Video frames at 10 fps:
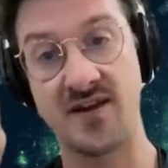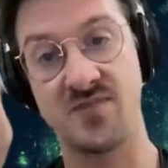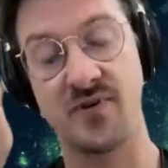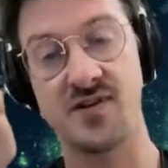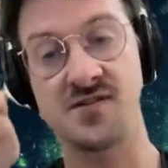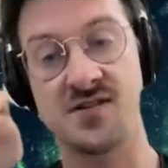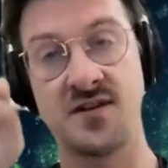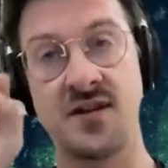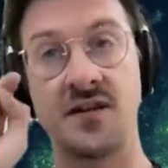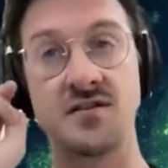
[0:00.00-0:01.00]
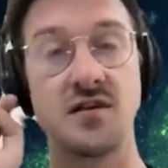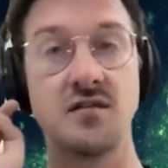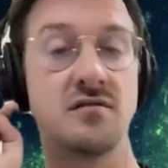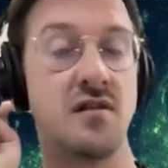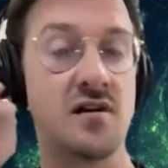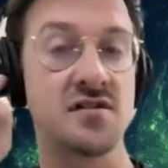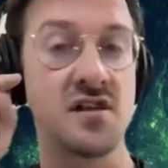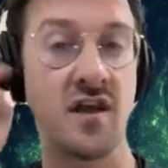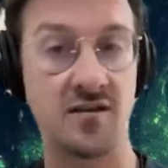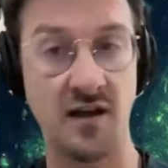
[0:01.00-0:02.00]
experience is that like just
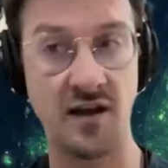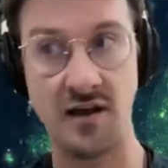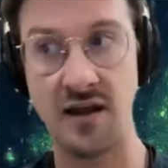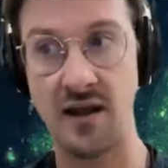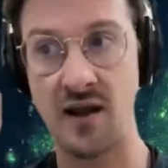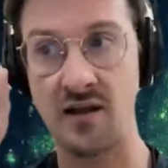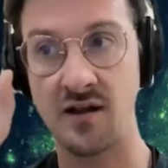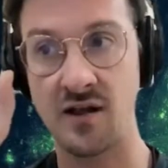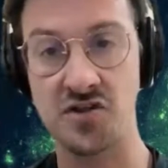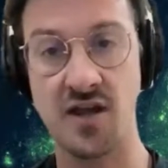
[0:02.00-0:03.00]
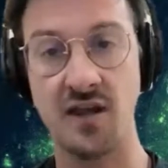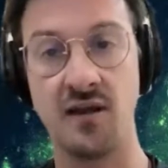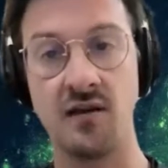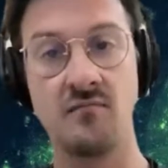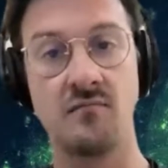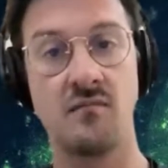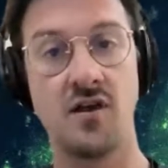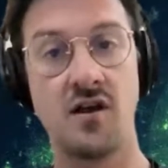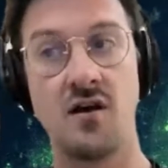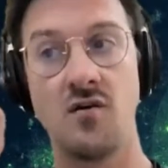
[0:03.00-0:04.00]
launching a chain
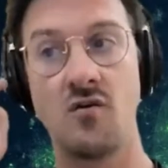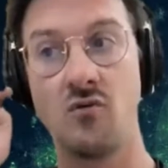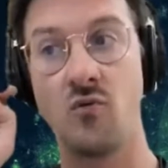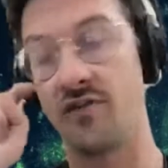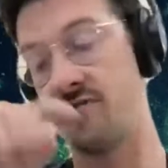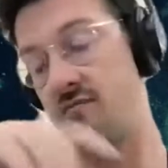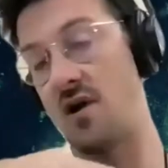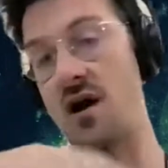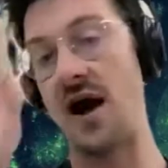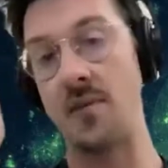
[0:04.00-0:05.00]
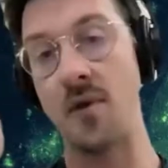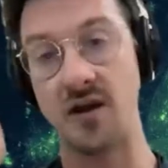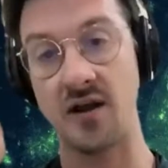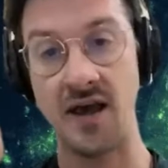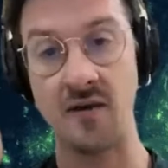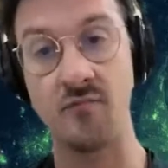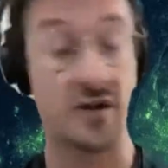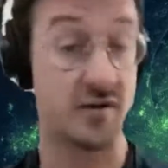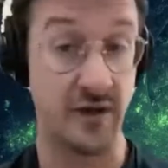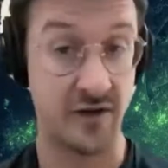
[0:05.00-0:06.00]
with a high market cap,
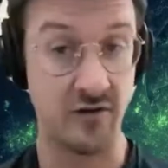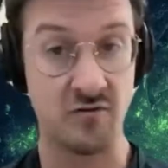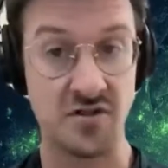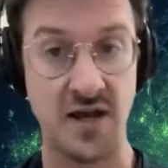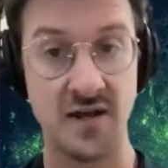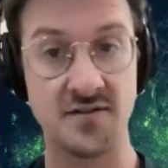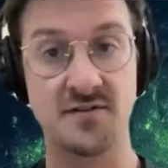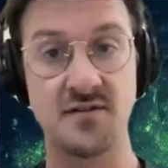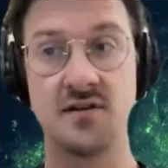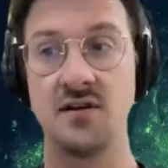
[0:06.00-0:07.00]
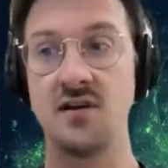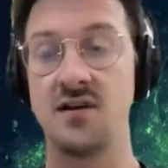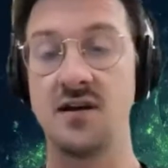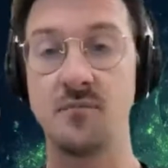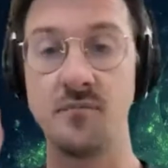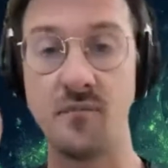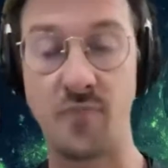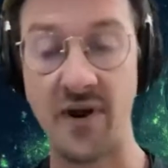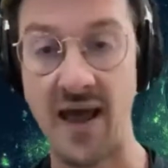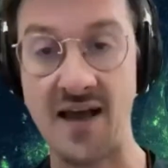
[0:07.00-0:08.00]
like Doge has,
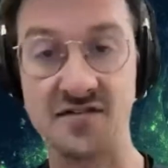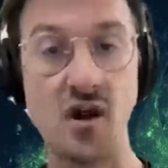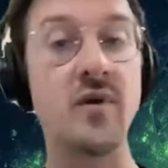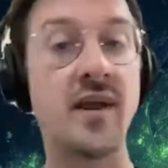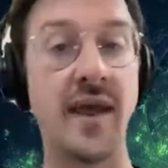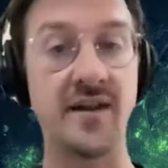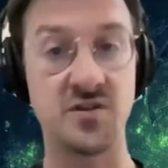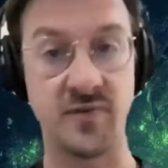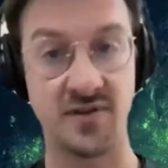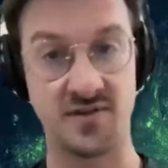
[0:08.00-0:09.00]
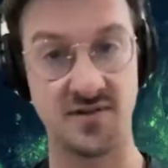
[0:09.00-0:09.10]
but has no engagement